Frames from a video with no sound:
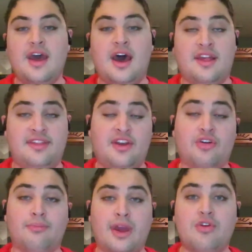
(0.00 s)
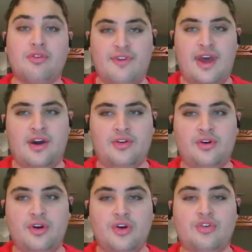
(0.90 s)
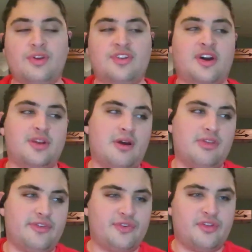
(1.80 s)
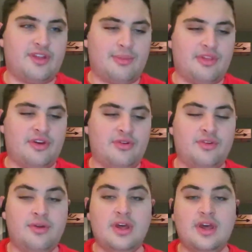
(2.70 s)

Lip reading: Senator Mike Gravel, who we talked about in the first episode,